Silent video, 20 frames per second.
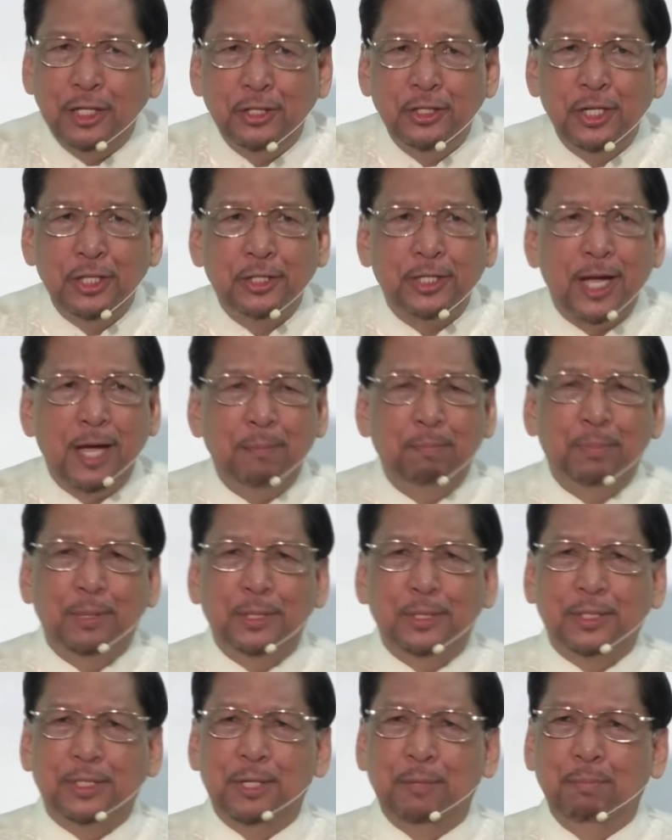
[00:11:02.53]
these
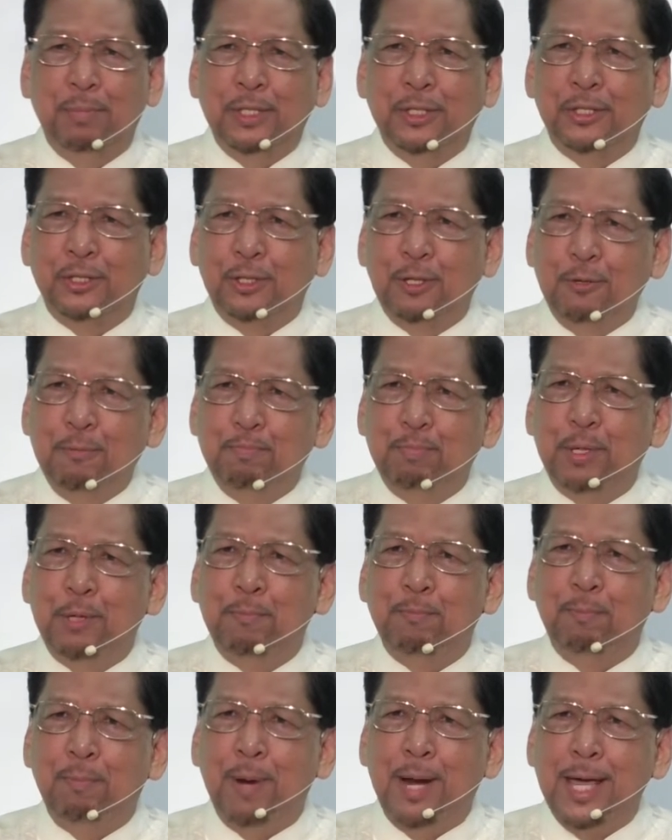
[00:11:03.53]
disciples have been so
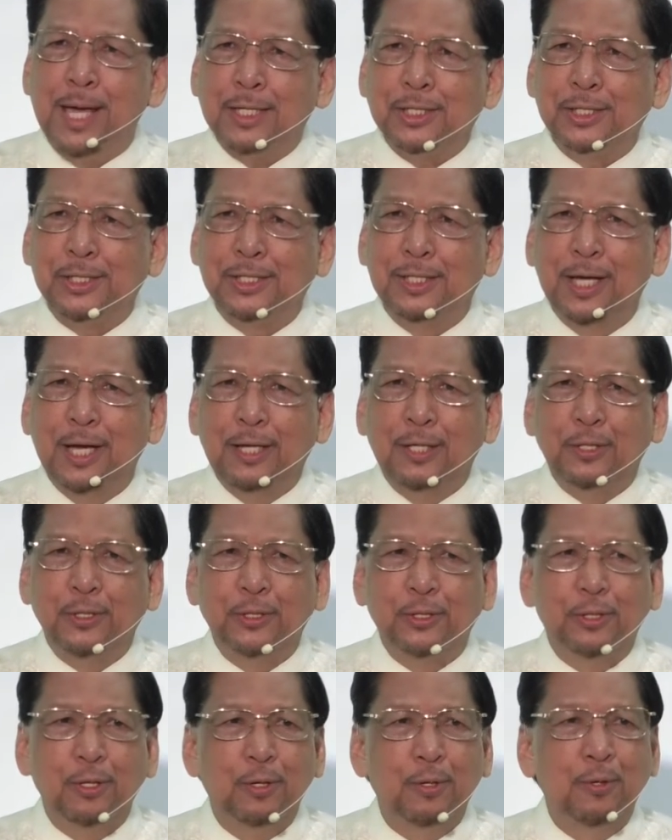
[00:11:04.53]
perplexed,
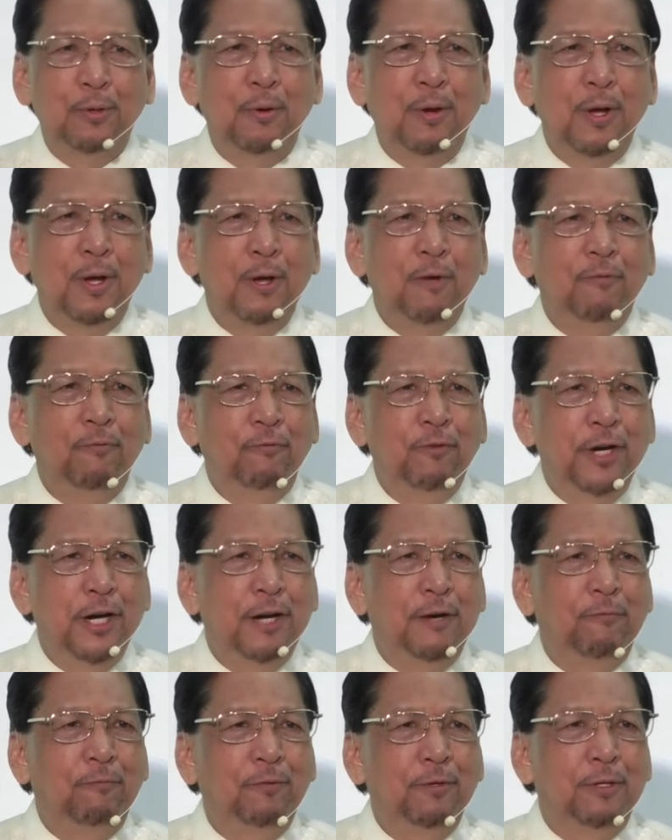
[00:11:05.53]
so
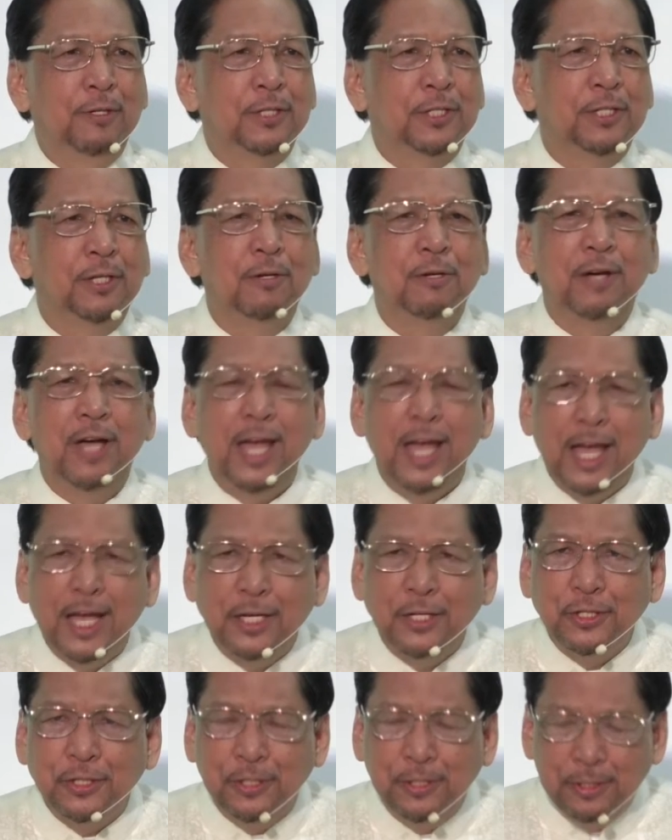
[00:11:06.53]
fearful, so
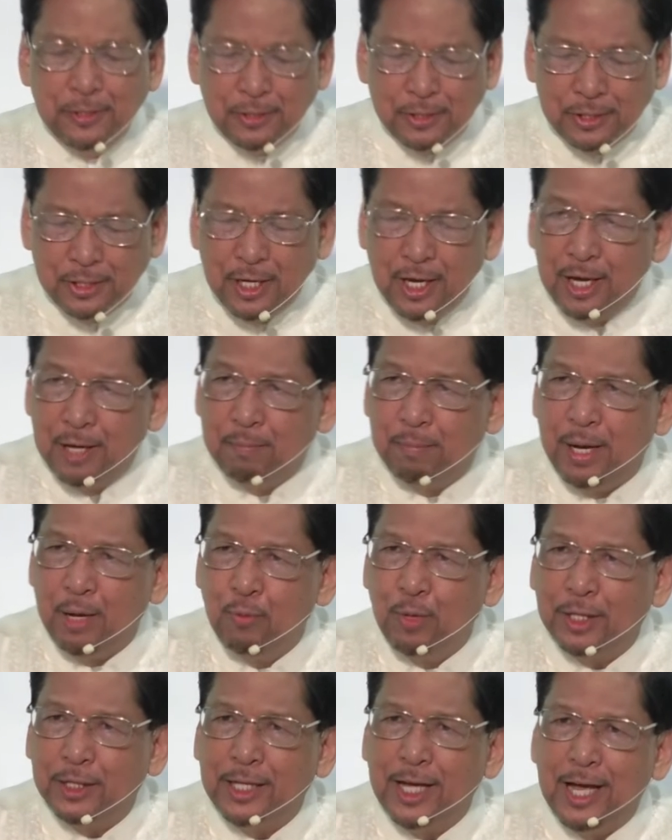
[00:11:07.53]
anxious by
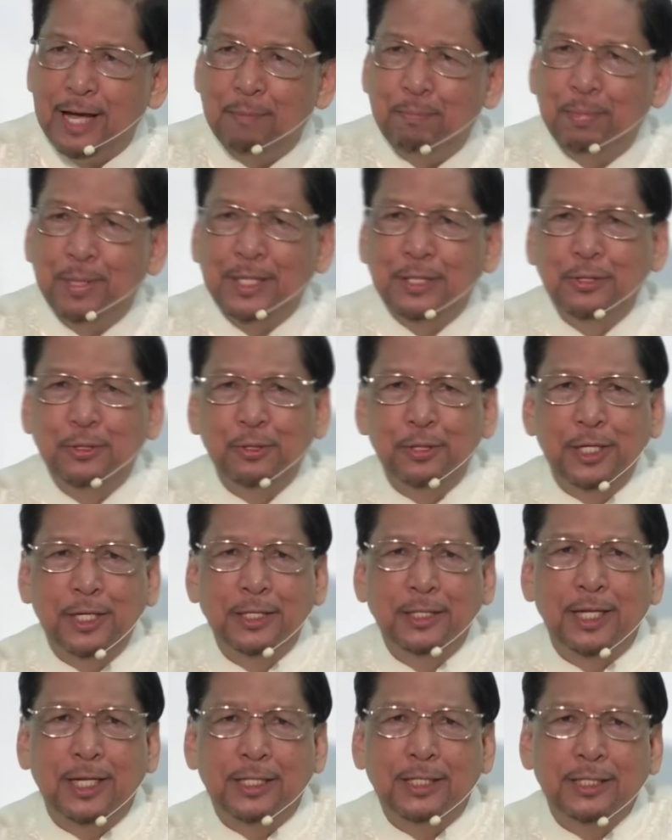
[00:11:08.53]
what happened
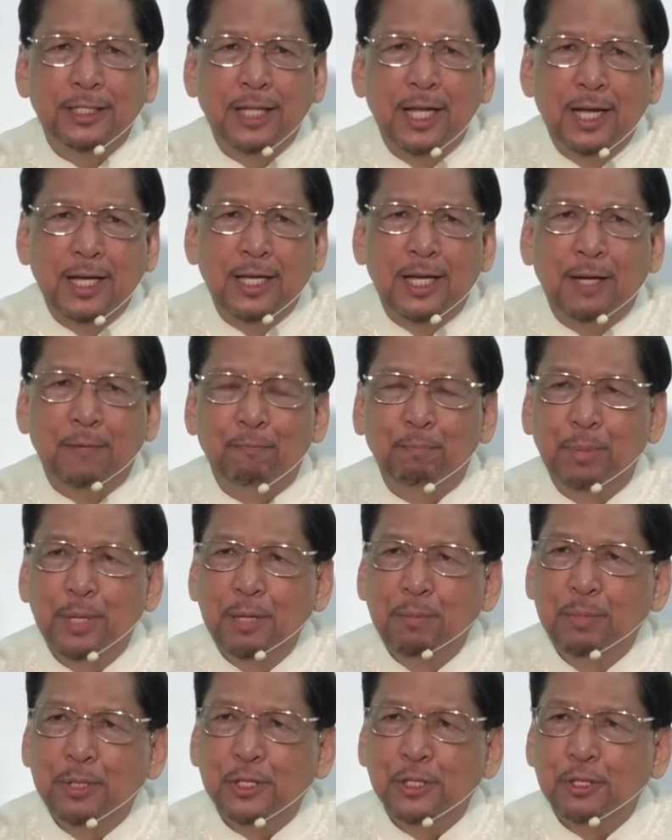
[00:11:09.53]
during that uh,
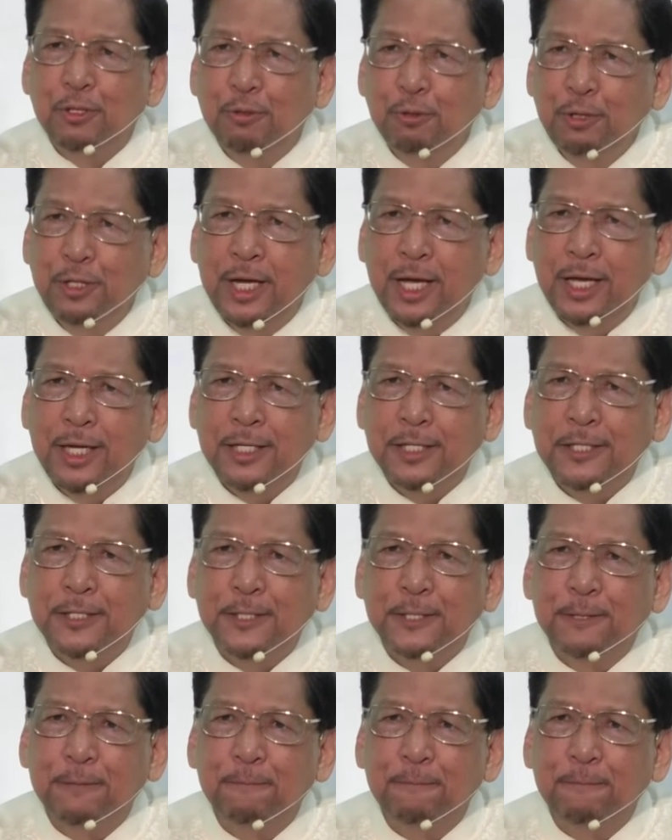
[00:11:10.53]
previous two days.